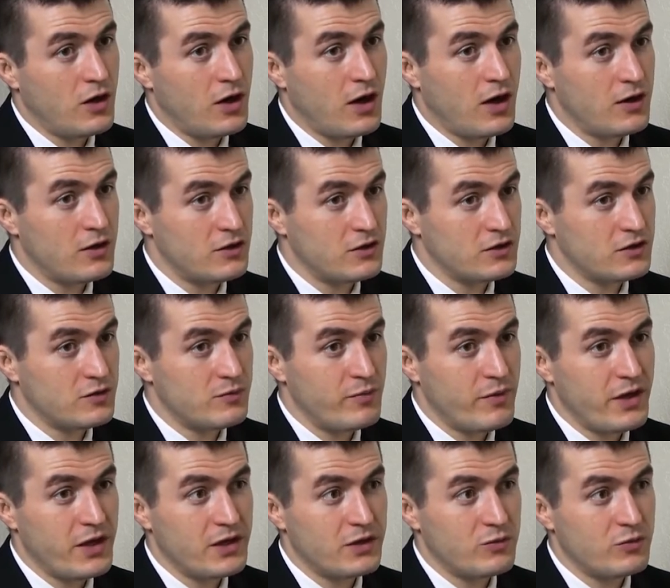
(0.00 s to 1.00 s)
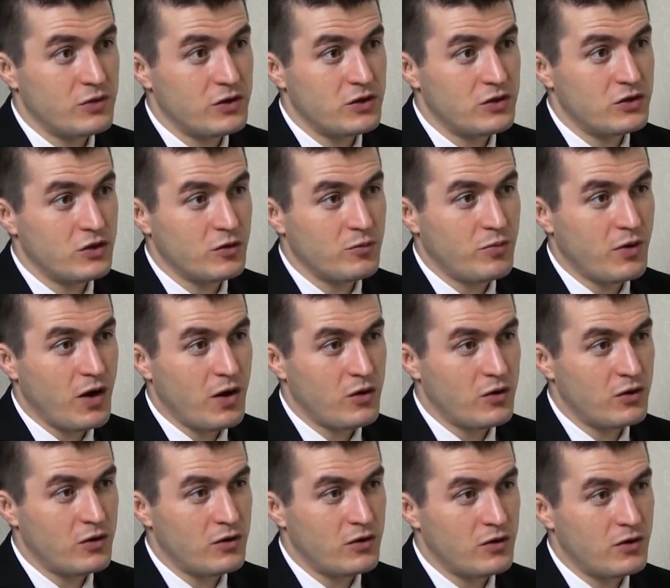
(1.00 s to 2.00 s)
honest man when he took
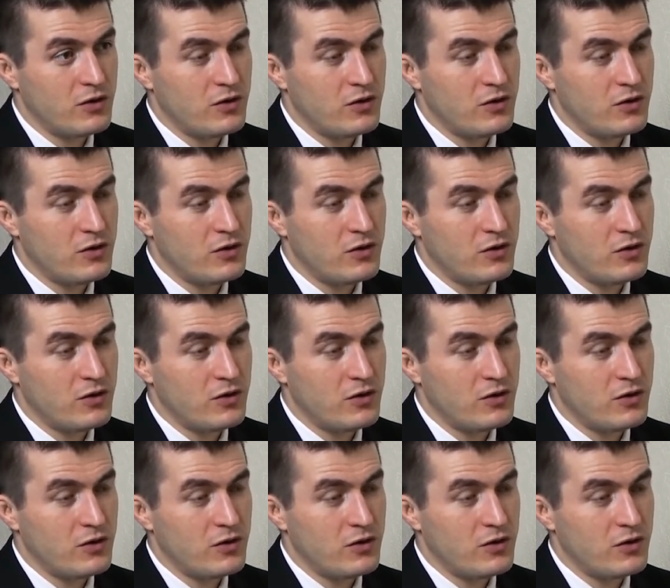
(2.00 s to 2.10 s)
power.